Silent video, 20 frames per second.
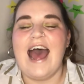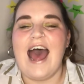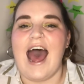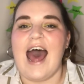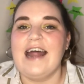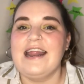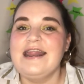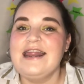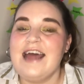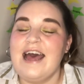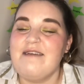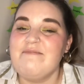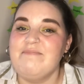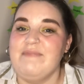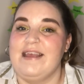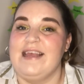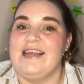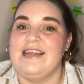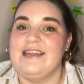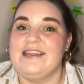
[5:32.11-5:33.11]
And that
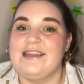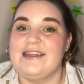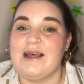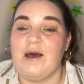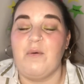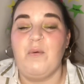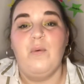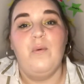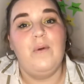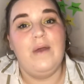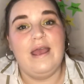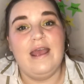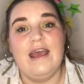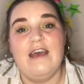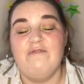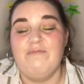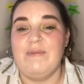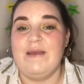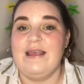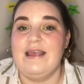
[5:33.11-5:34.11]
means that we
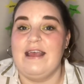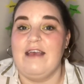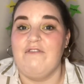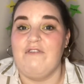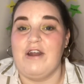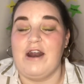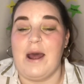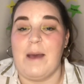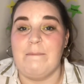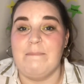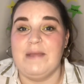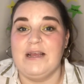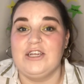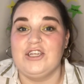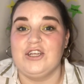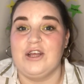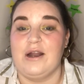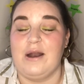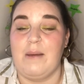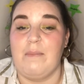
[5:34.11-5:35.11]
have been given a
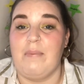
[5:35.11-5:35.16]
mission